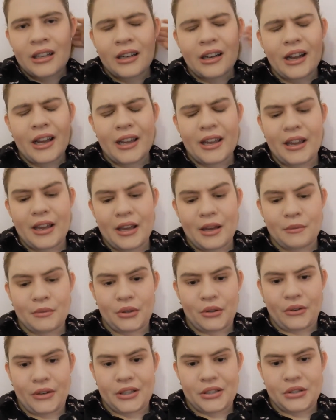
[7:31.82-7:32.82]
I
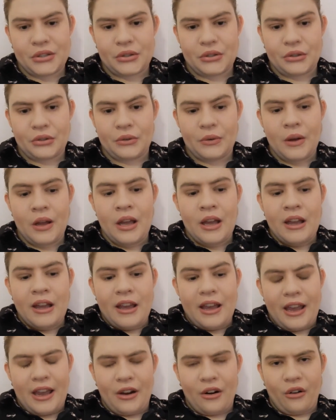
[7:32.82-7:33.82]
am going to
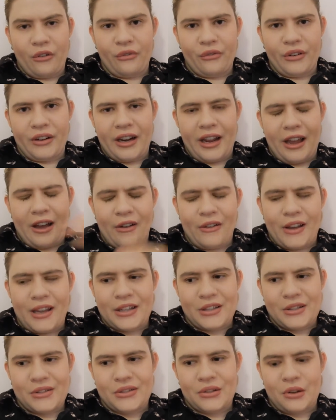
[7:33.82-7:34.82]
head off for now
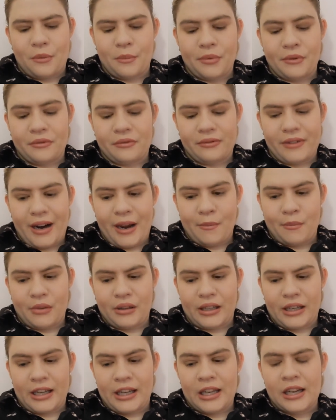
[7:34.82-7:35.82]
and stop
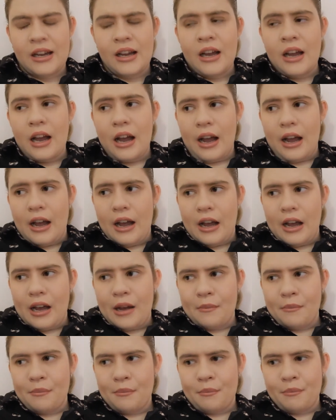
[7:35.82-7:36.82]
rambling.
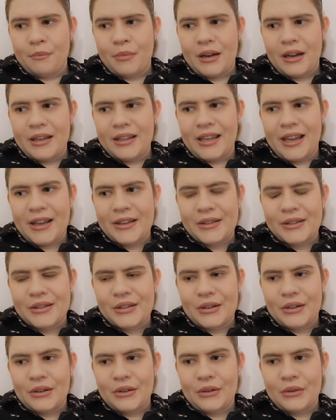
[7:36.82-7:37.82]
But yeah,
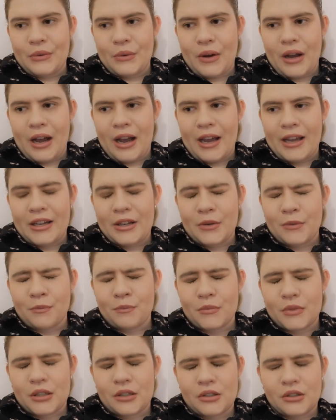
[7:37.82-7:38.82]
so
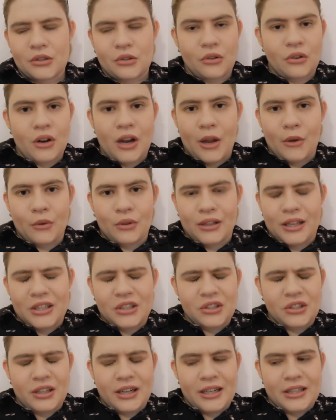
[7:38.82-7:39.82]
I'm sure I will
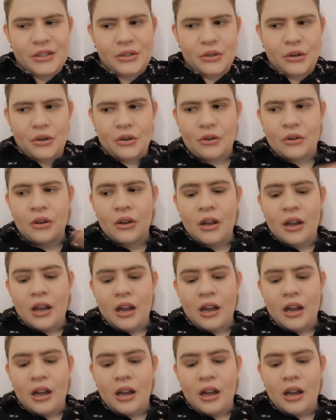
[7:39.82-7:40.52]
let you guys know